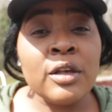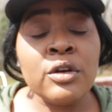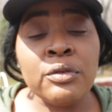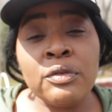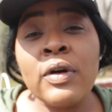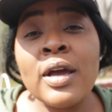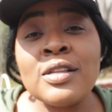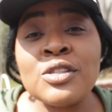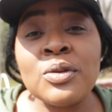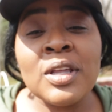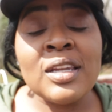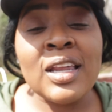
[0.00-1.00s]
and your friends
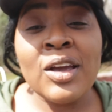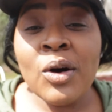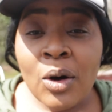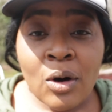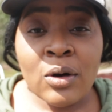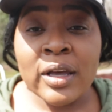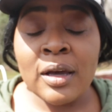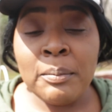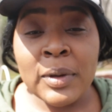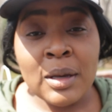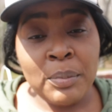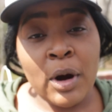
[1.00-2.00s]
so that they all
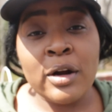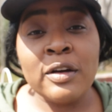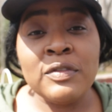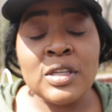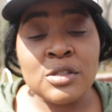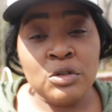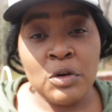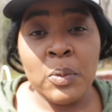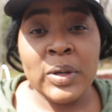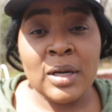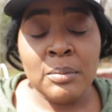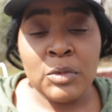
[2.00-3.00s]
can be a part of this
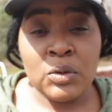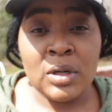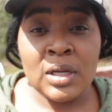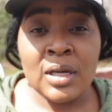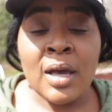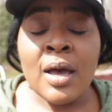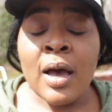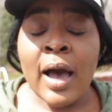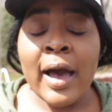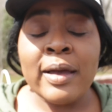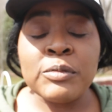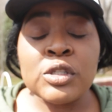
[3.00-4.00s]
growing community.
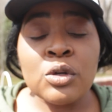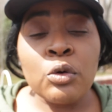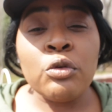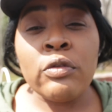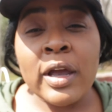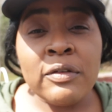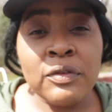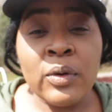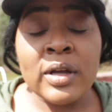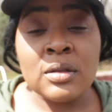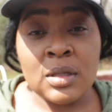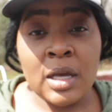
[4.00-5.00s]
I am so
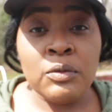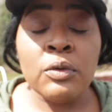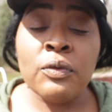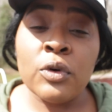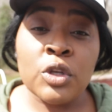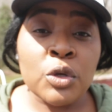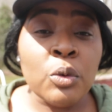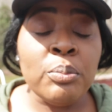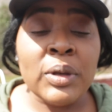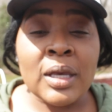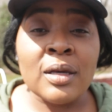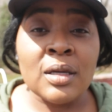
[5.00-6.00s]
grateful and thankful for you
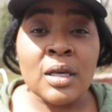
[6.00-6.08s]
being